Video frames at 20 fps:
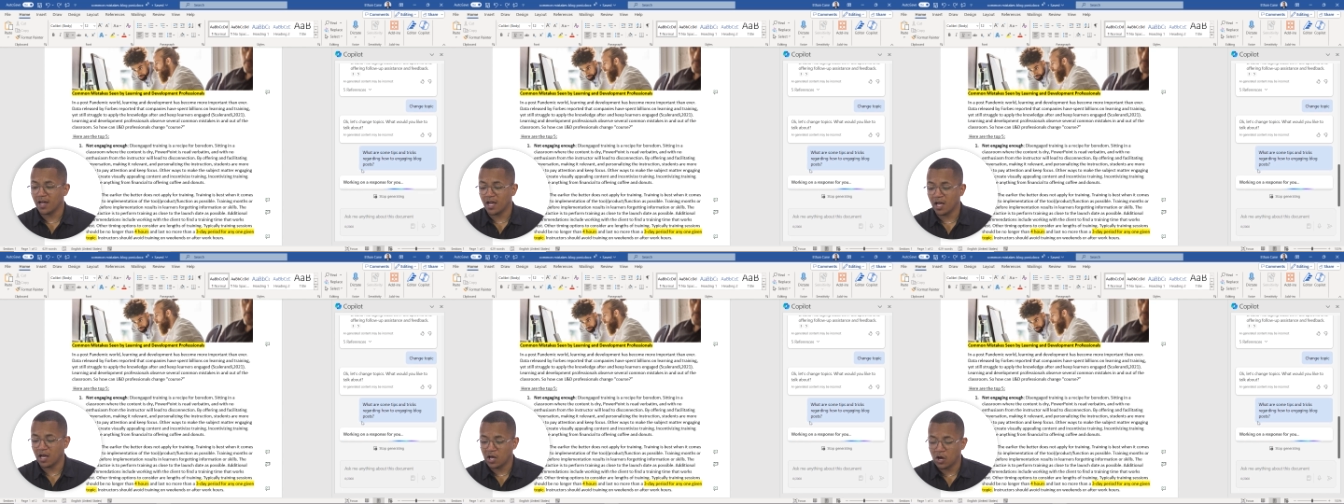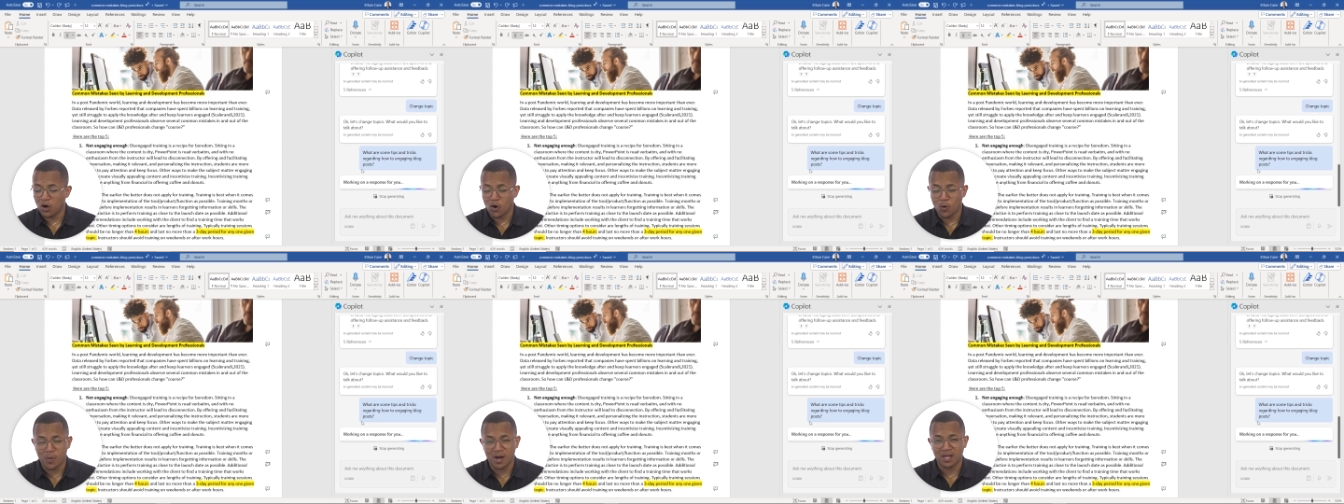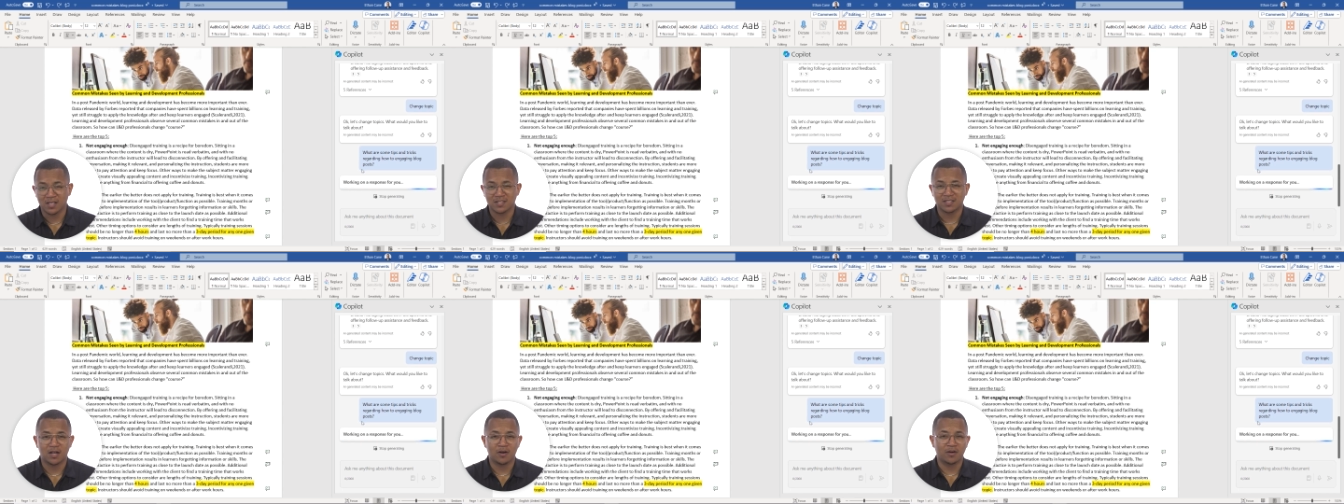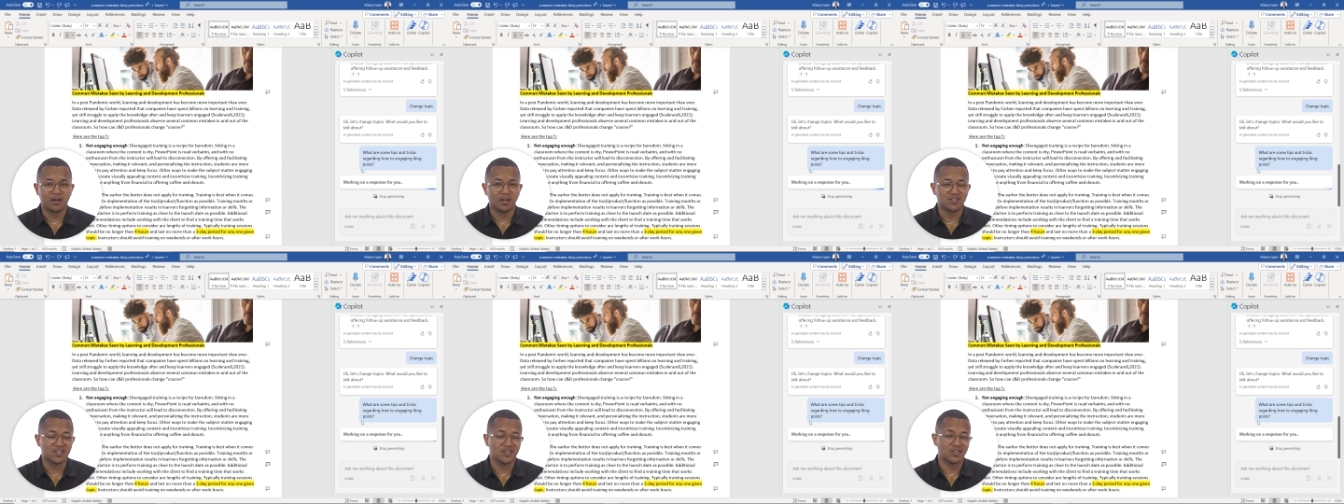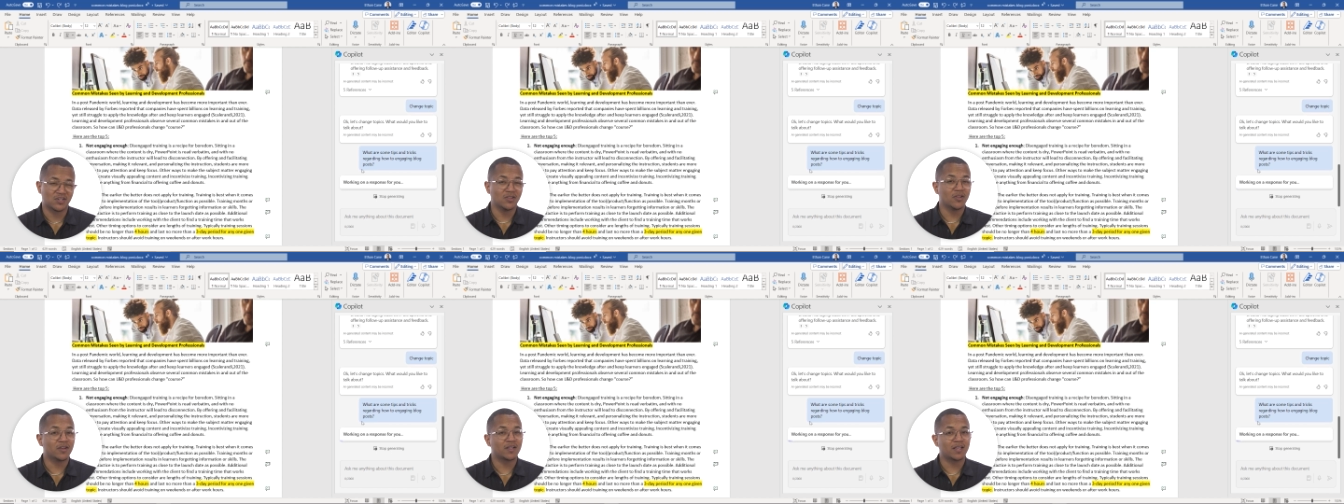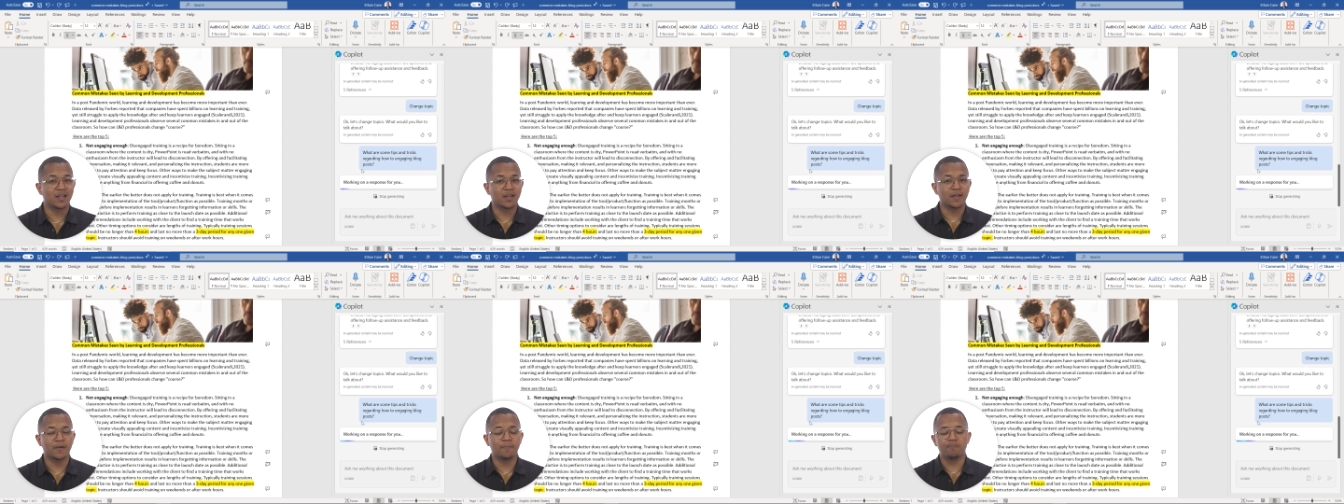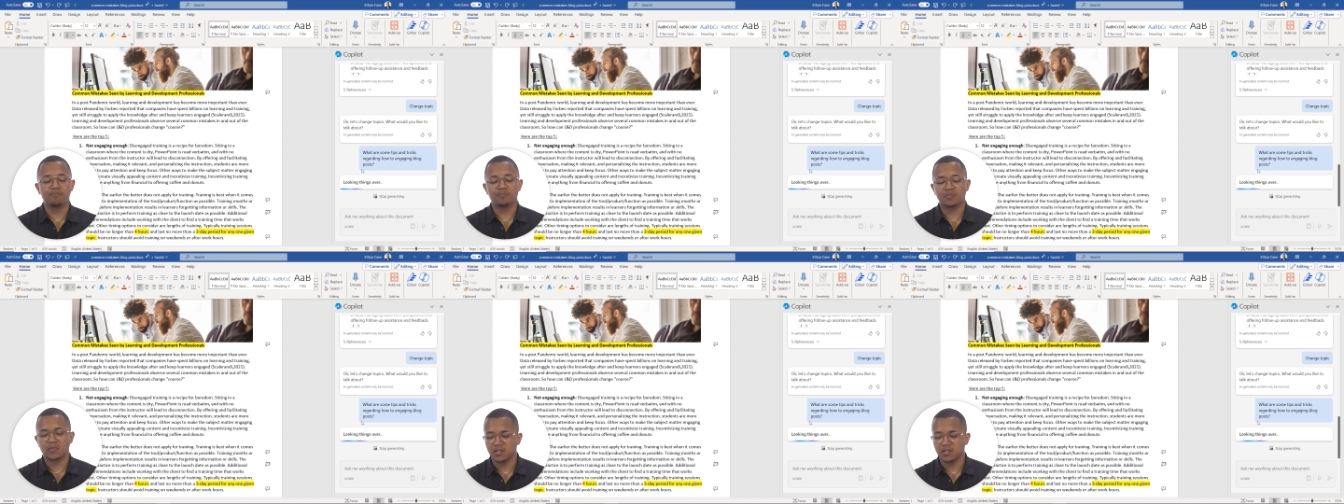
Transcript: and Copilot is now going to take a look at it.